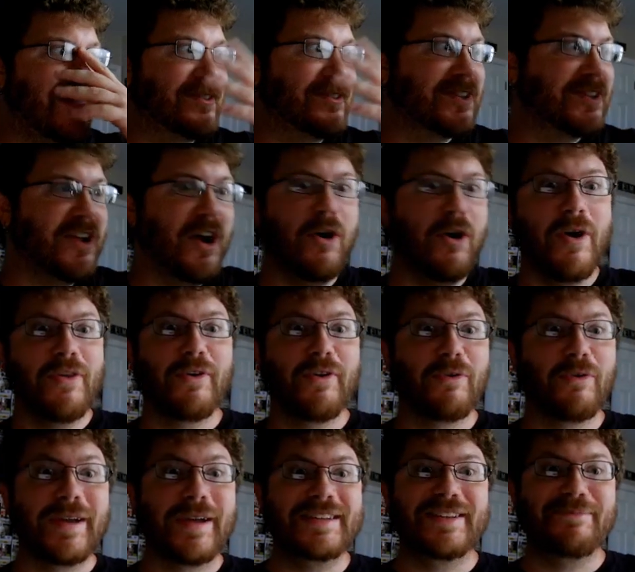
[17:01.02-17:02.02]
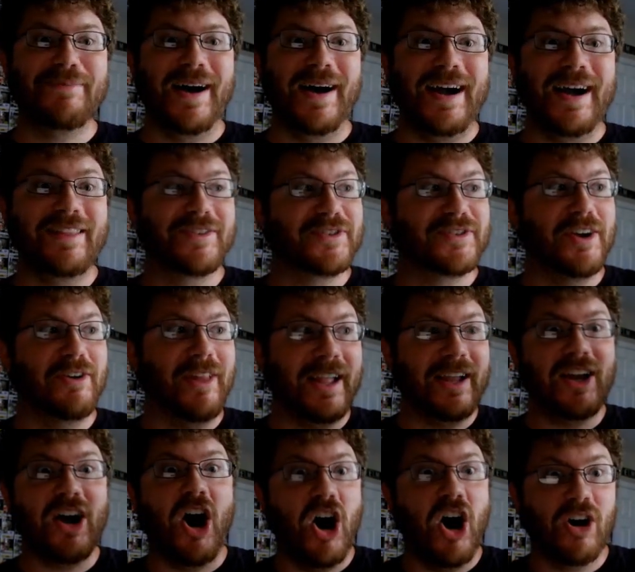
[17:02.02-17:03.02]
there's no other reason behind it. There's no
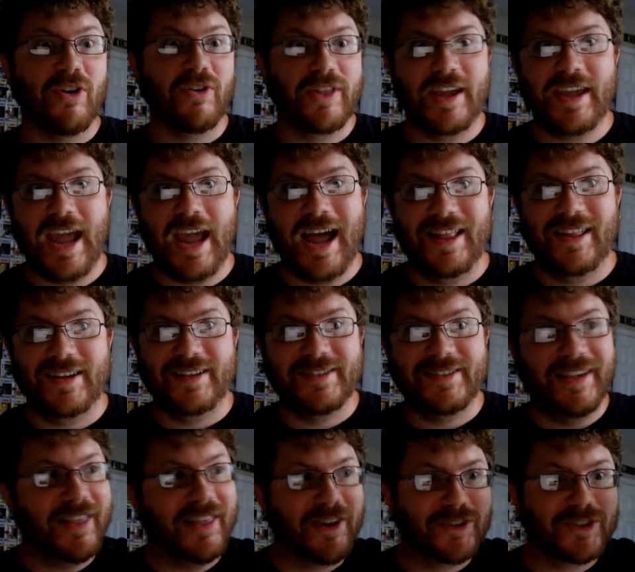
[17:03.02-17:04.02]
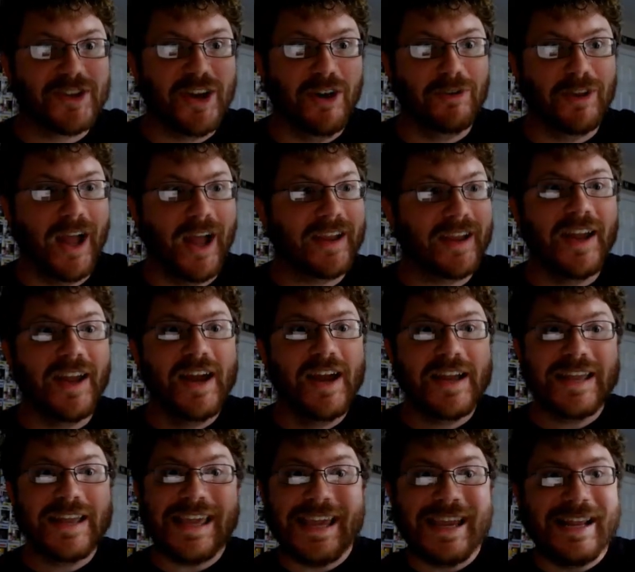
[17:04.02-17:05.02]
like conquer the galaxy. There's no like
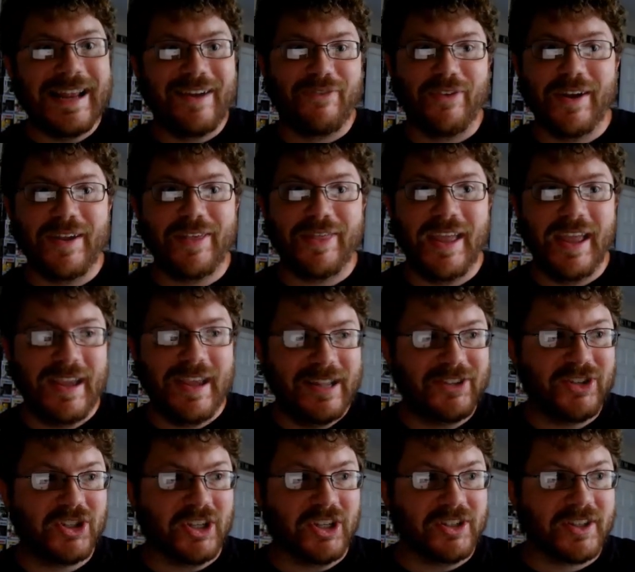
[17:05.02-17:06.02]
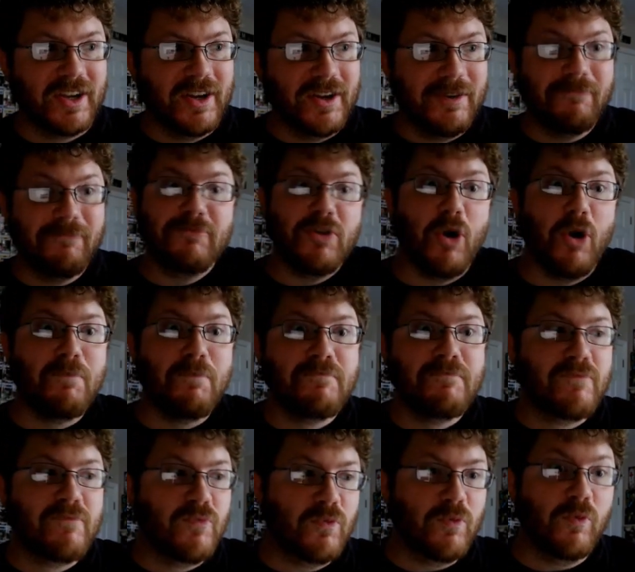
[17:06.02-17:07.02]
eat everything. It's just nope.
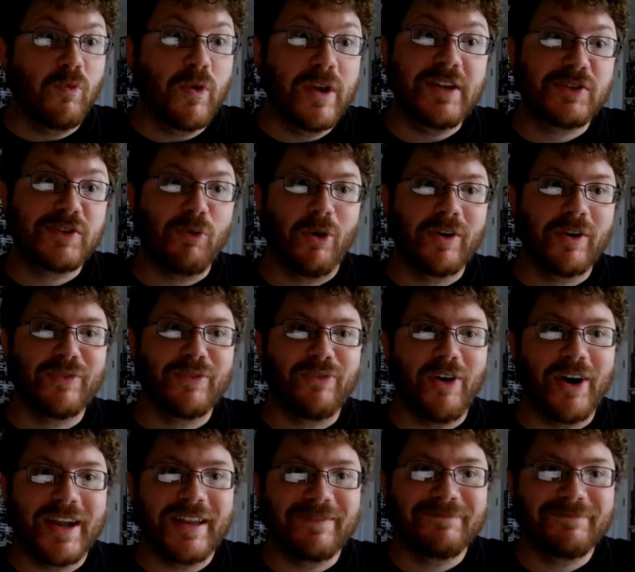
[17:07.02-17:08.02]
We just want to fight.